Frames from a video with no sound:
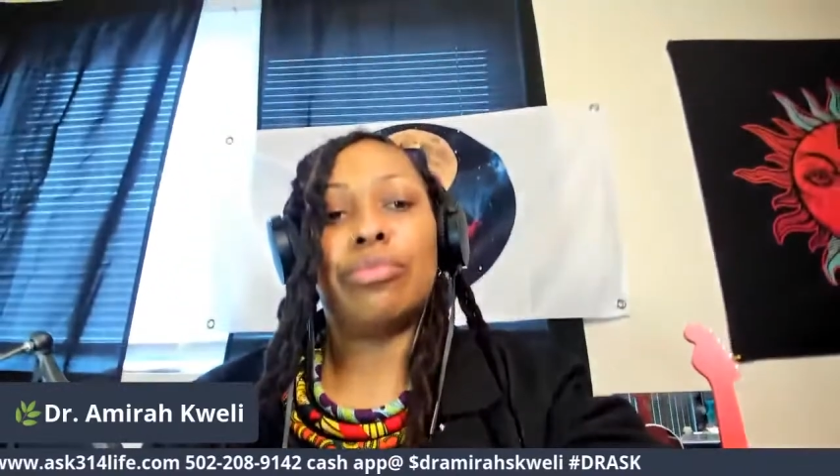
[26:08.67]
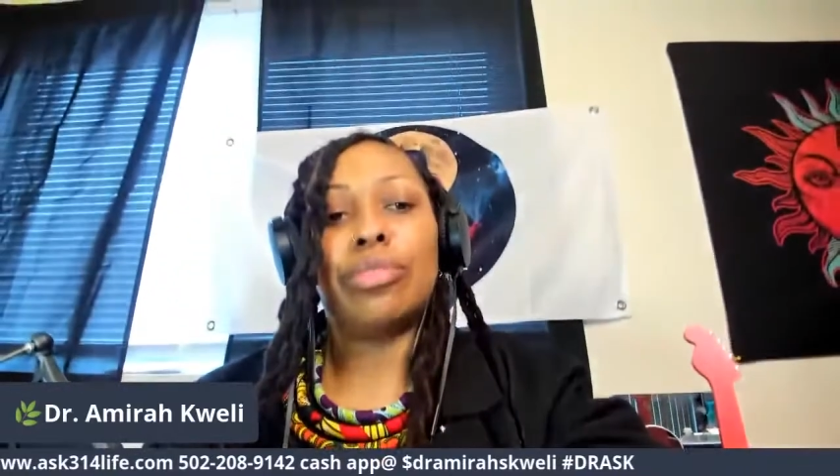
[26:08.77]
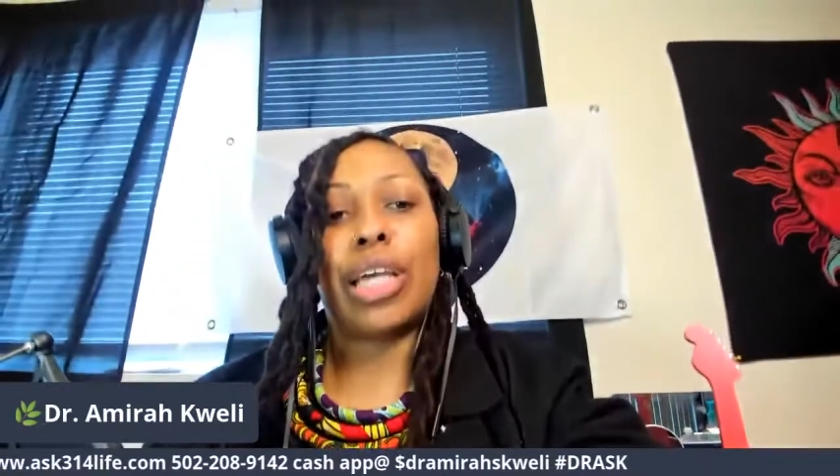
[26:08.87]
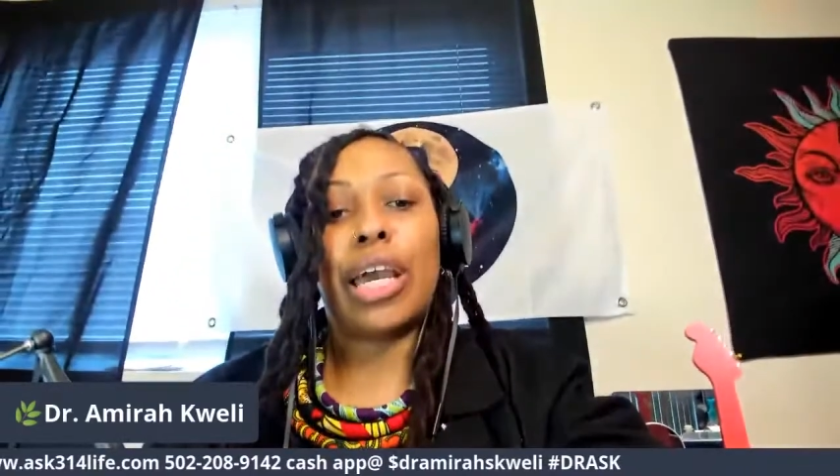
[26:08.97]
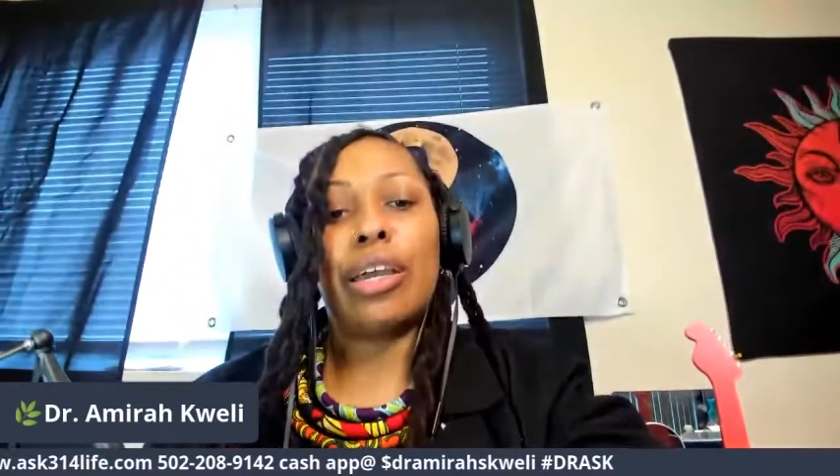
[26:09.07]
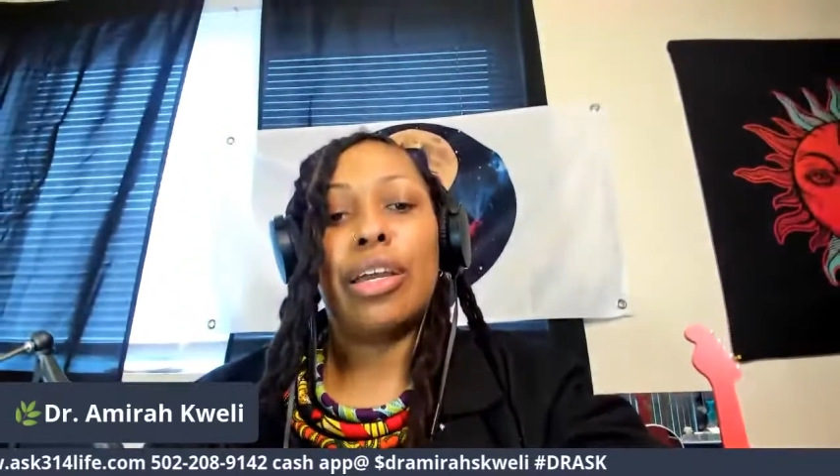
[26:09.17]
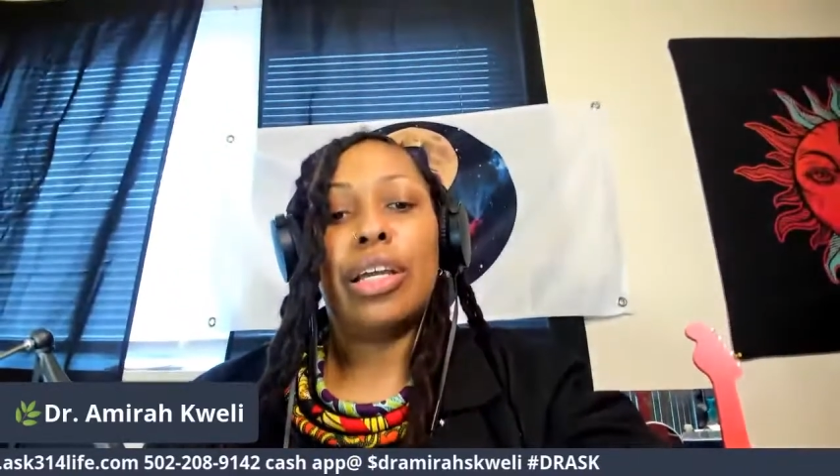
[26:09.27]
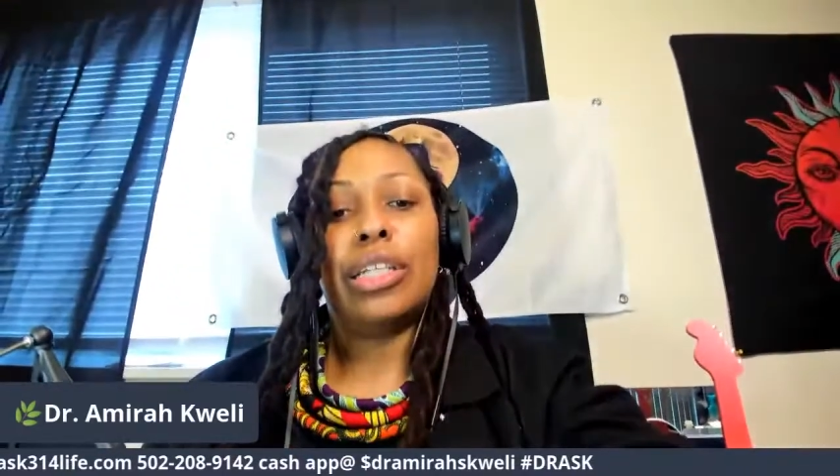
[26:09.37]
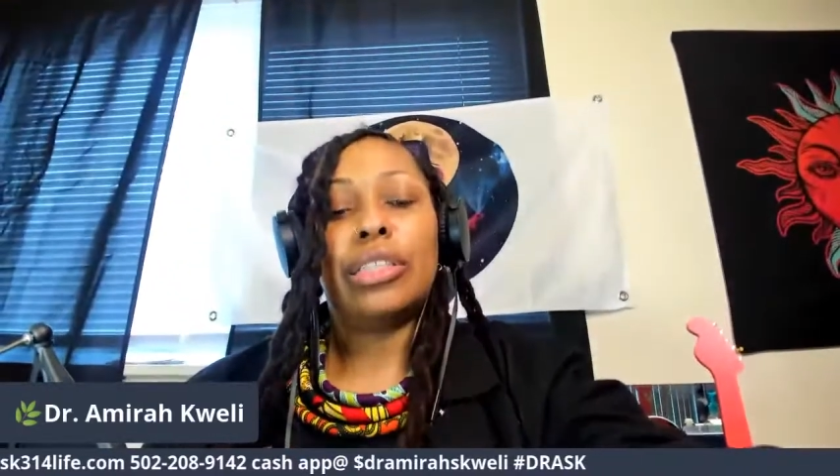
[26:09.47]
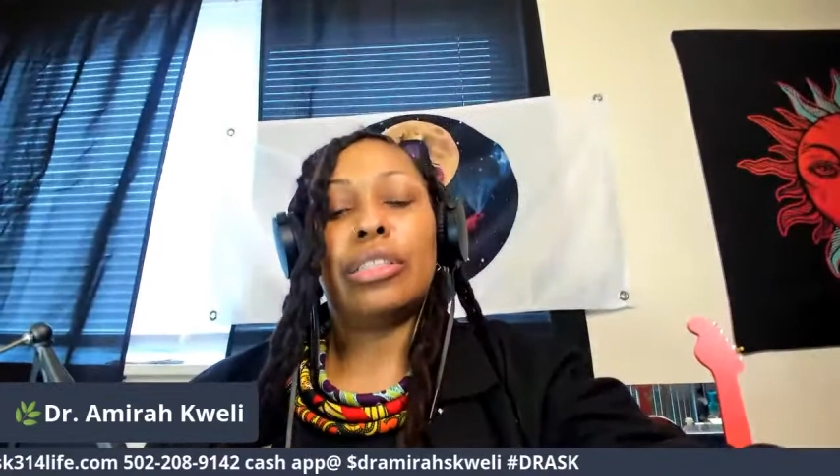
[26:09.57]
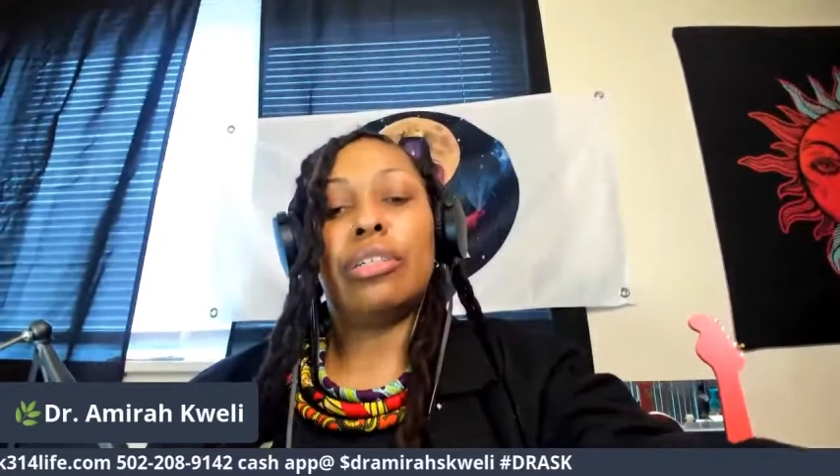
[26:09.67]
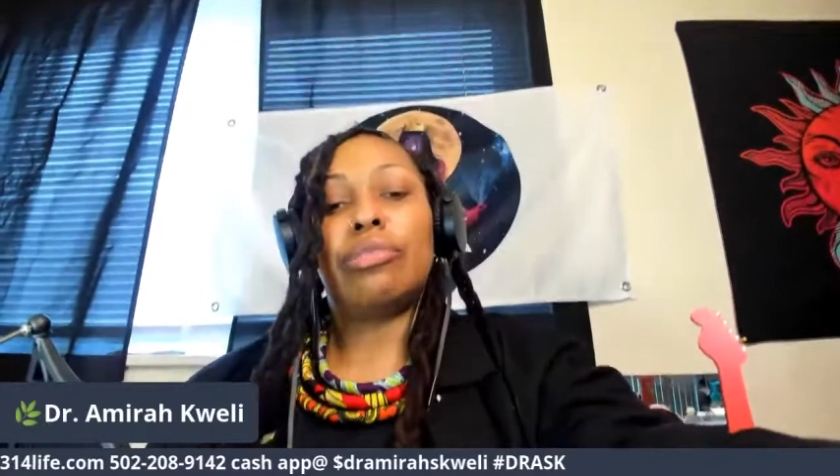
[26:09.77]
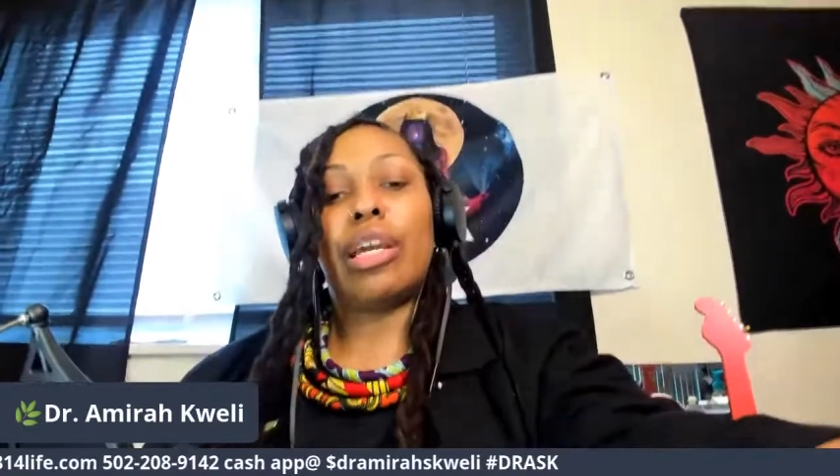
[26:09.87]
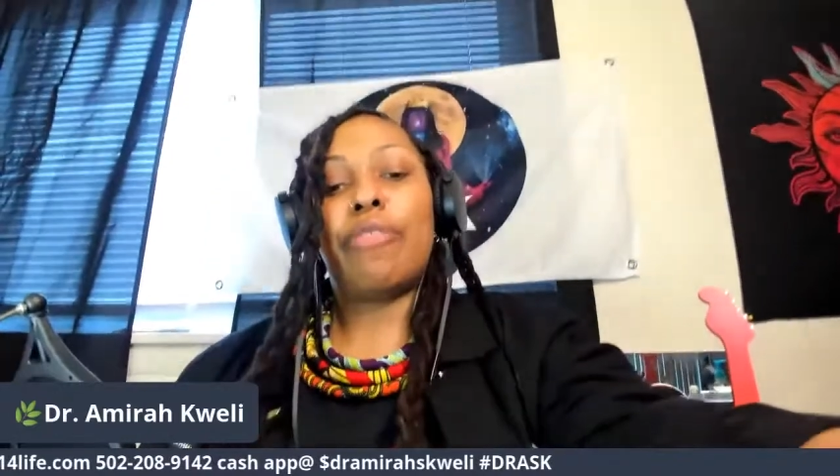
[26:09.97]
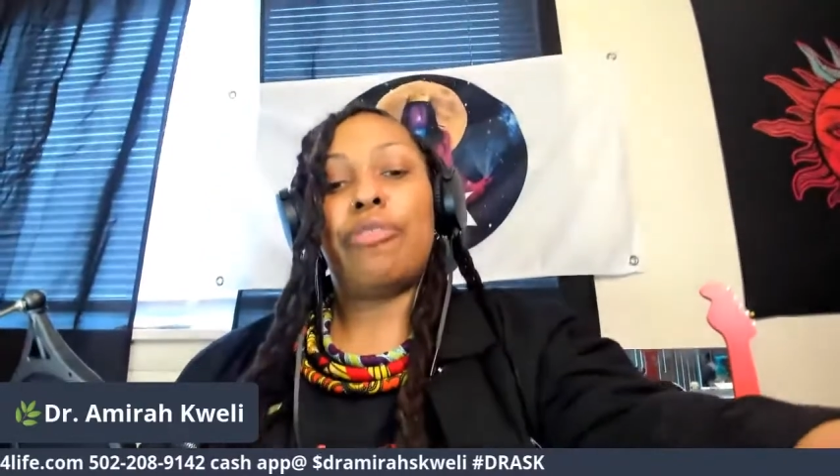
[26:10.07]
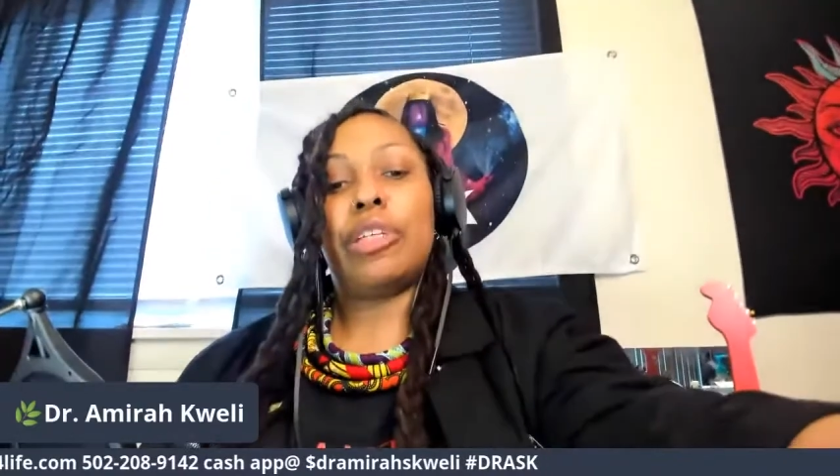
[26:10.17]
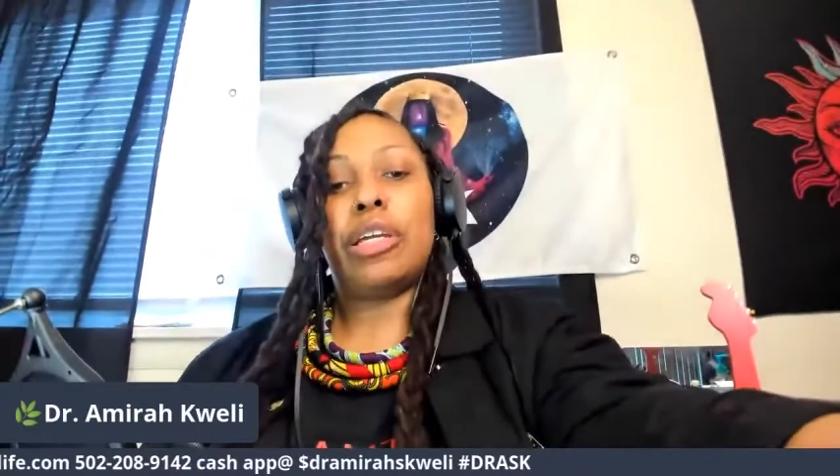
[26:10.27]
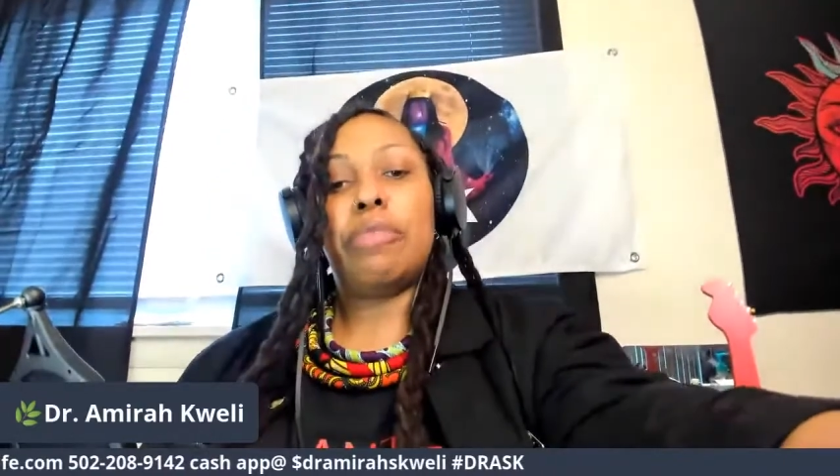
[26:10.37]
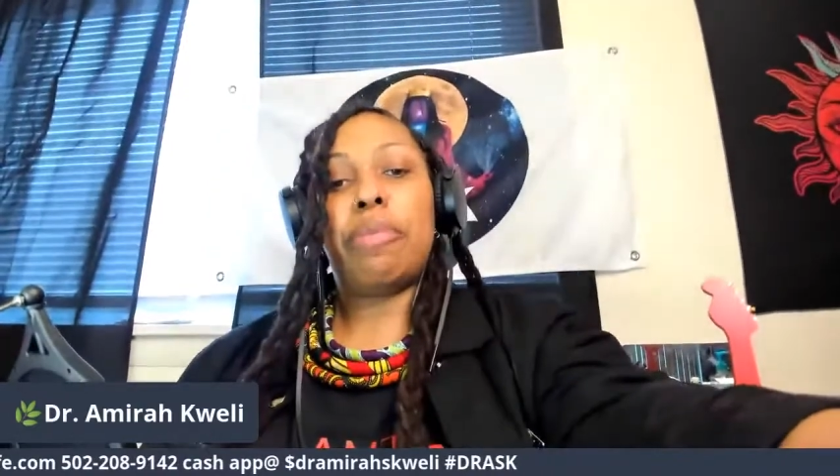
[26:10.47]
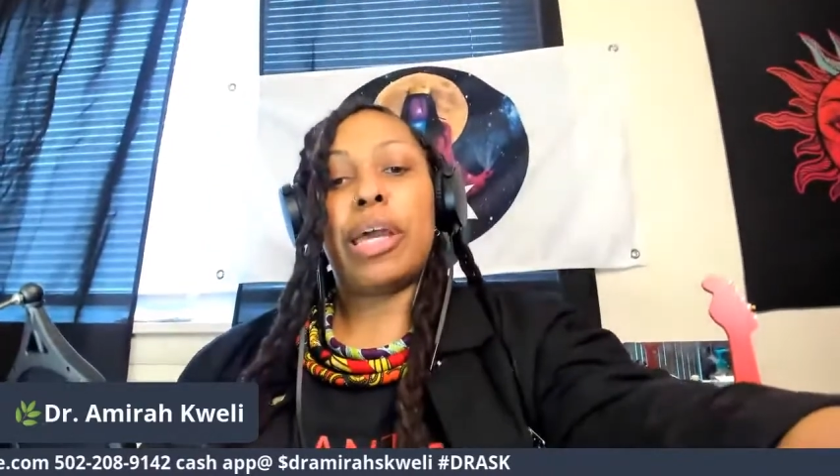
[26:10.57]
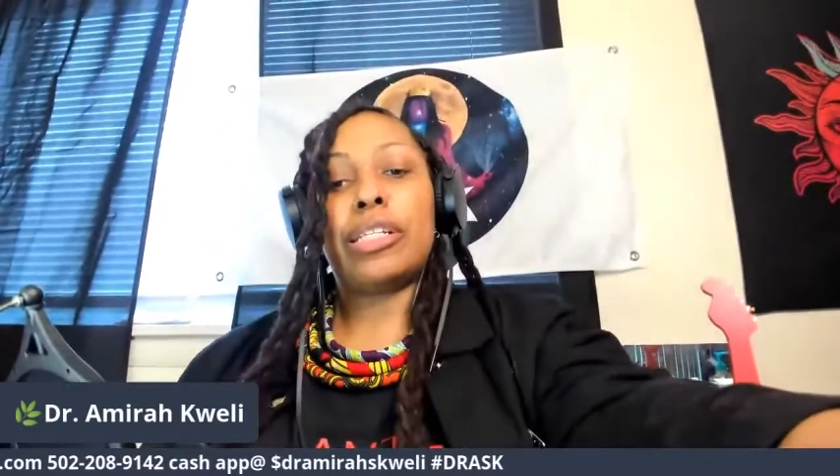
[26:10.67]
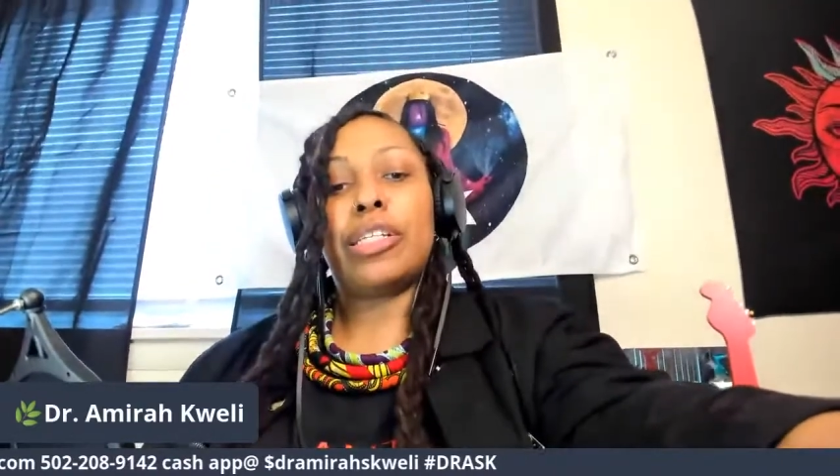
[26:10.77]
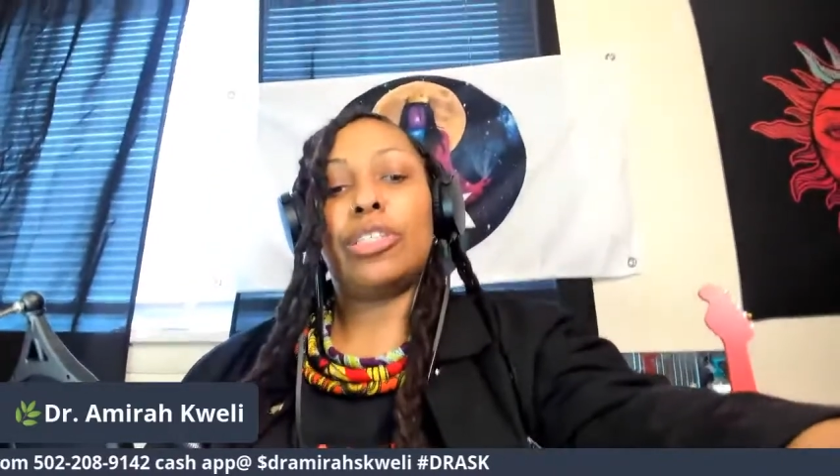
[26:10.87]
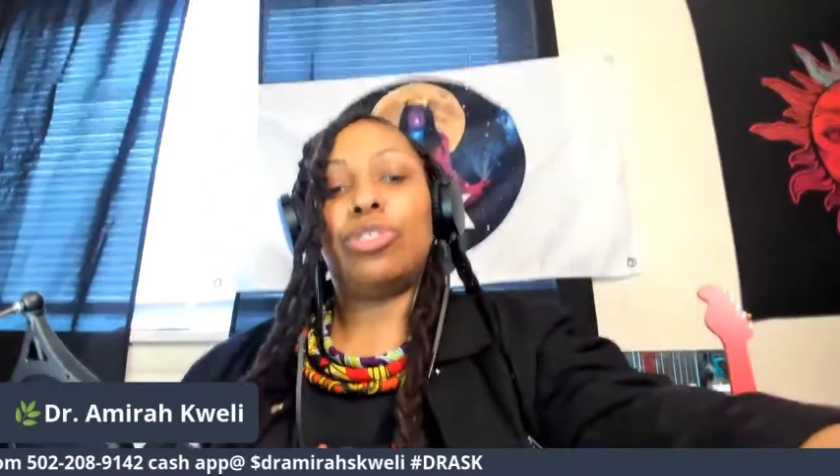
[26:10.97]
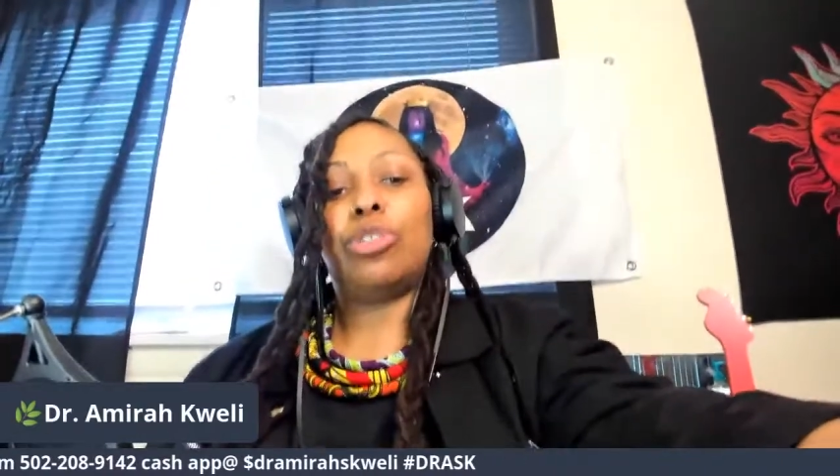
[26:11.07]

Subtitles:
Okay. So definitely pay attention